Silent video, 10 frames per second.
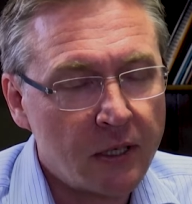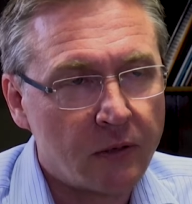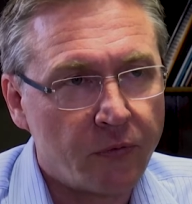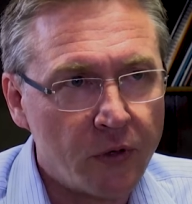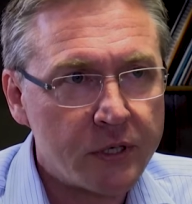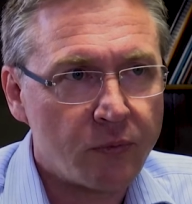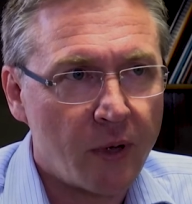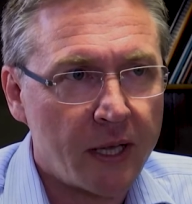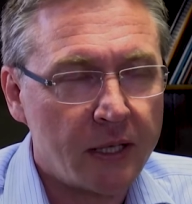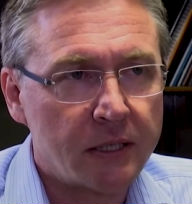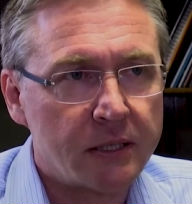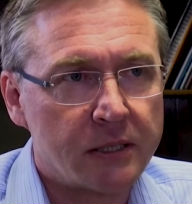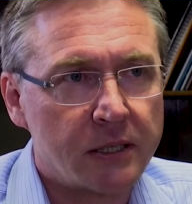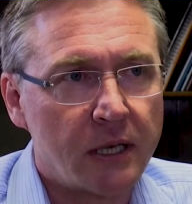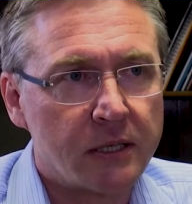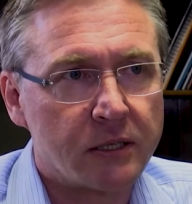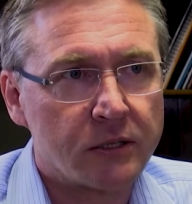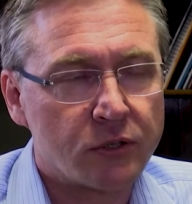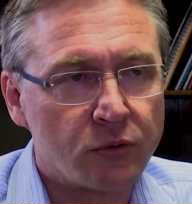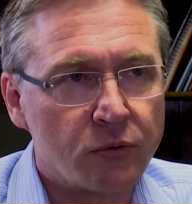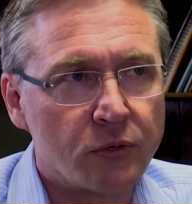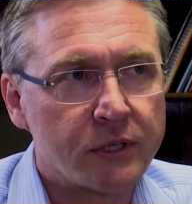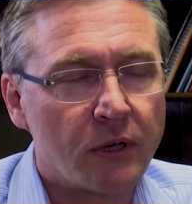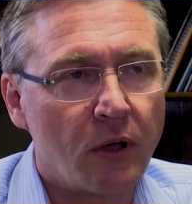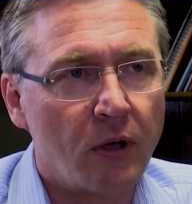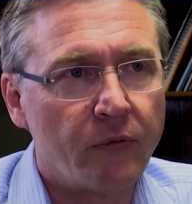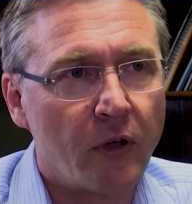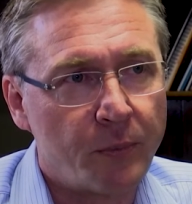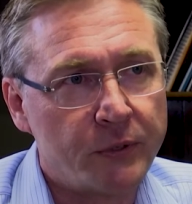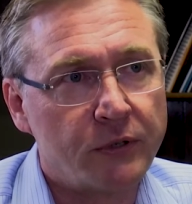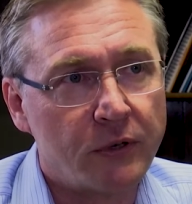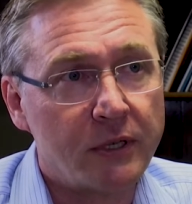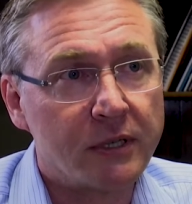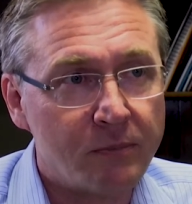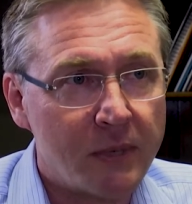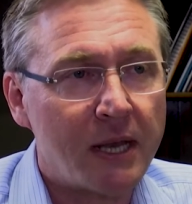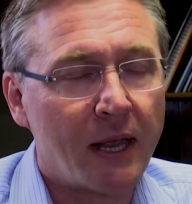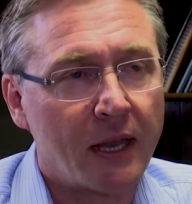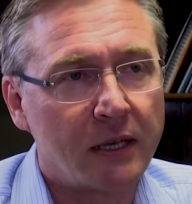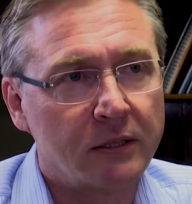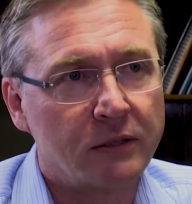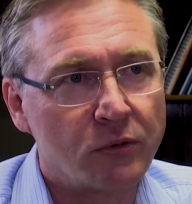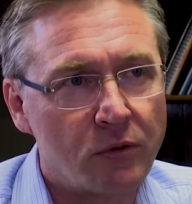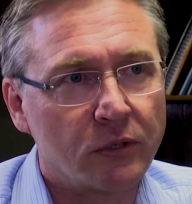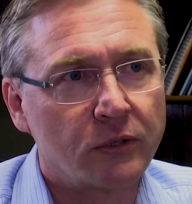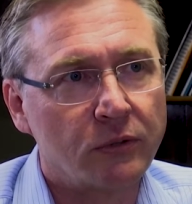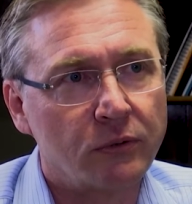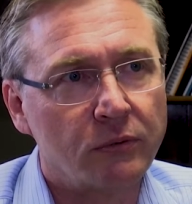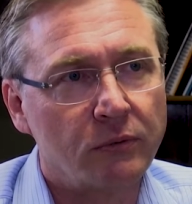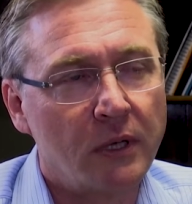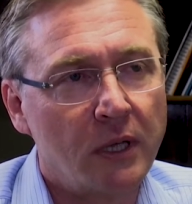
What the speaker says: The first way is it's a source of opportunity to meet and talk to